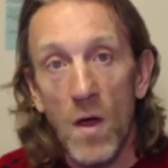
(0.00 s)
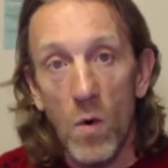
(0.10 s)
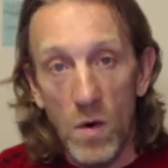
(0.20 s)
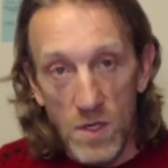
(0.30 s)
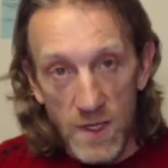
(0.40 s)

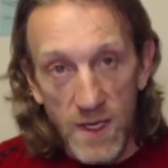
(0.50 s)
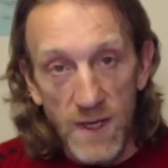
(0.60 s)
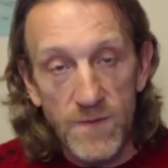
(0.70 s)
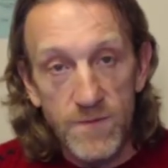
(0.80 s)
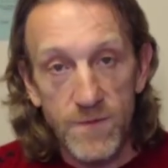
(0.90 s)
or
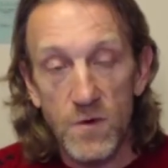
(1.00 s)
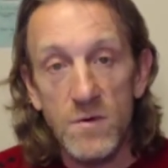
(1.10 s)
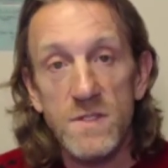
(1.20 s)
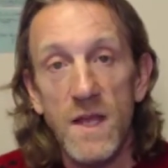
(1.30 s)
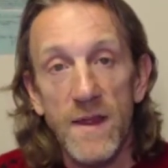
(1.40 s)
eat
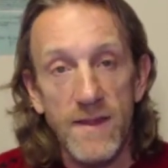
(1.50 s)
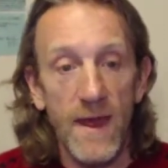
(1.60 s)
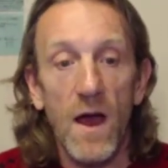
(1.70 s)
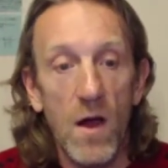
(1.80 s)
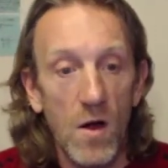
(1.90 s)
foods
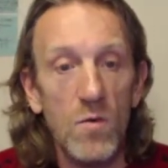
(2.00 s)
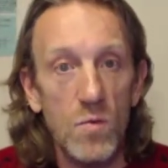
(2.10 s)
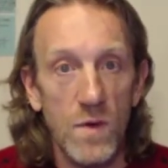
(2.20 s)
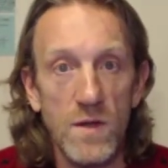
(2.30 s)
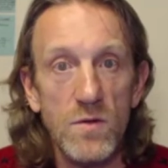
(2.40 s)
that are
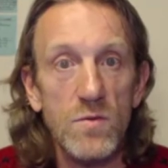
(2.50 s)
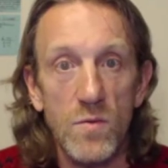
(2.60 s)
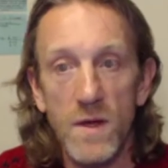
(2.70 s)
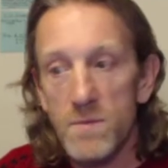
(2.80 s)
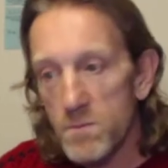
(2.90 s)
riddled
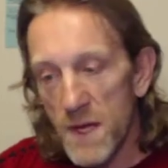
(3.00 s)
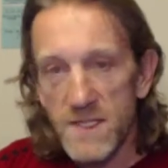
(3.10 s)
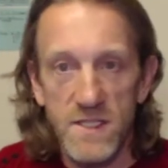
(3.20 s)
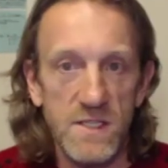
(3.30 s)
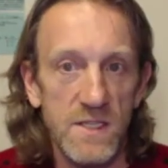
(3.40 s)
with
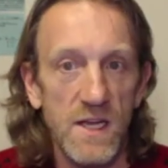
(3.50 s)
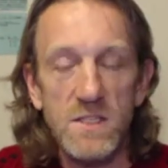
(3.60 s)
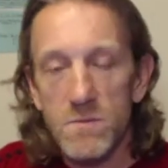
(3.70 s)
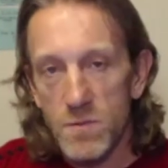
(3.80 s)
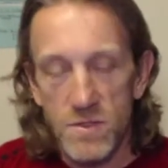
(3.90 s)

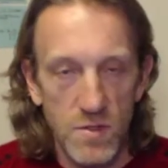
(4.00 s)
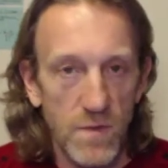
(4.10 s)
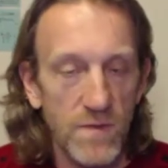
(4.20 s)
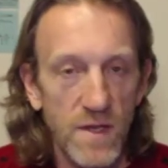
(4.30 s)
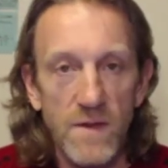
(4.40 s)
pesticides and
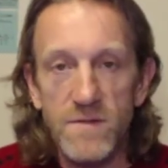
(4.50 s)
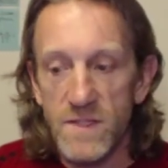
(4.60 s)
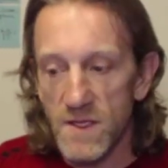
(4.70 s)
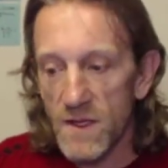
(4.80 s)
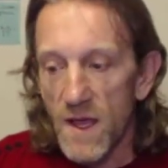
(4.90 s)

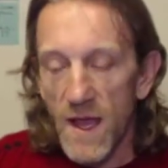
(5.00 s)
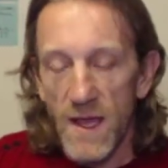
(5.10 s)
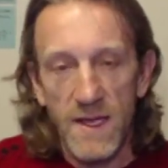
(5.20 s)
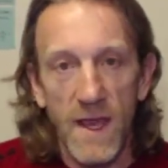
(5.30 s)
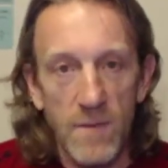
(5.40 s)
preservatives and
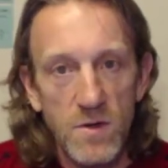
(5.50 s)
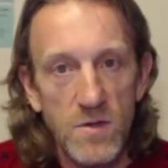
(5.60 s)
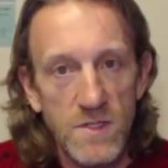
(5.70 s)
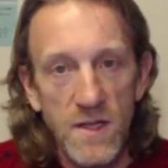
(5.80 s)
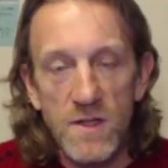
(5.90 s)

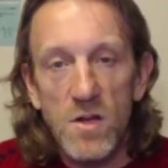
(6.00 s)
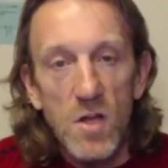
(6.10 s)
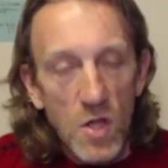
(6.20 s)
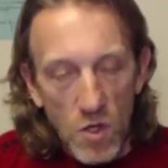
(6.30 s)
chemicals out there.